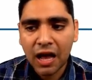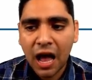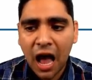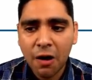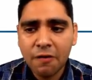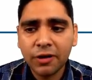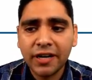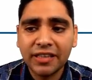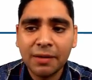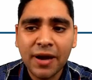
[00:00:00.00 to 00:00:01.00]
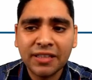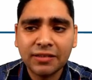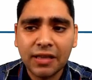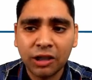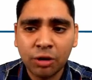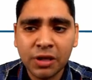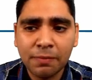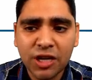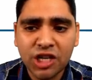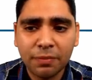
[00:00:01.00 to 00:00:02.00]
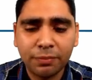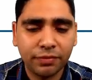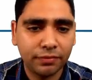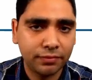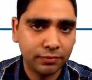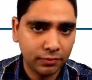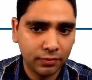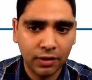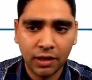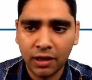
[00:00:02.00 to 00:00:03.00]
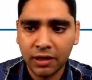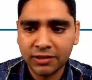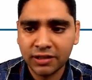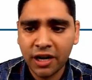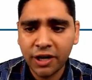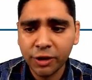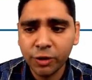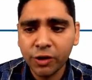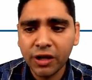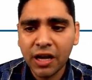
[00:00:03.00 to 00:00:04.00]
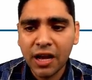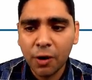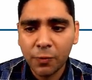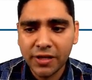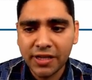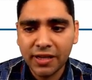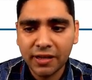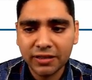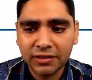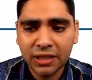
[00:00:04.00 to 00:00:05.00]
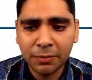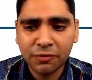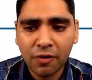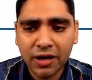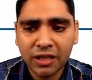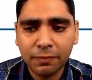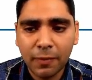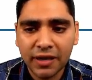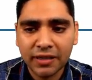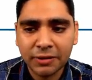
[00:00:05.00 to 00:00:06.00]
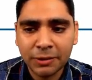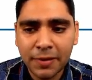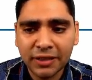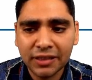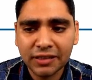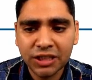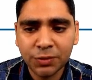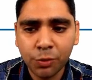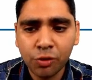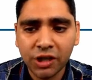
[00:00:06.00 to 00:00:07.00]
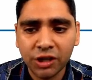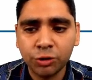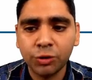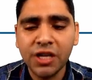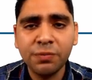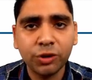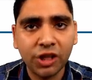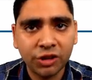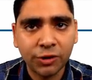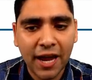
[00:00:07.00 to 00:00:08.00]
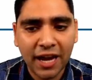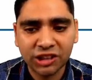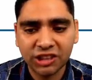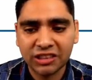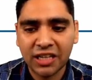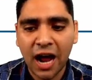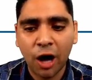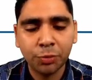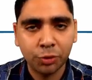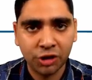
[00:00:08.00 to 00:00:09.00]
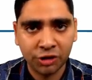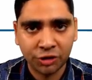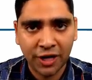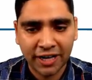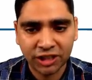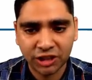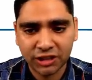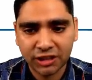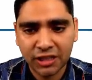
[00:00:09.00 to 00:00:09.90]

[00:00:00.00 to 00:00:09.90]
However, in the atomic mashup scenario, we simplified by splitting this pool into input interactions and output interactions.